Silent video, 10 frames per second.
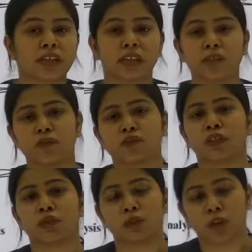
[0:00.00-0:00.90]
learning, which we
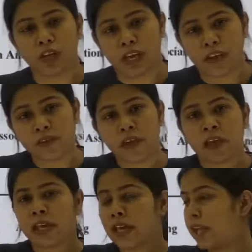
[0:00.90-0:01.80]
do not have
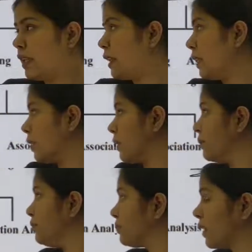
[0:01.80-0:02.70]
any data,
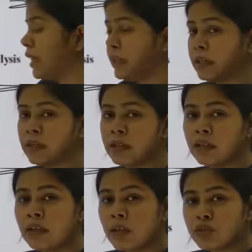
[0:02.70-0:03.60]
right?
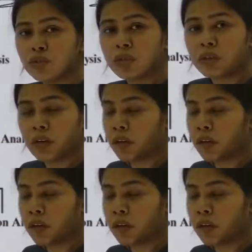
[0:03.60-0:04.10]
So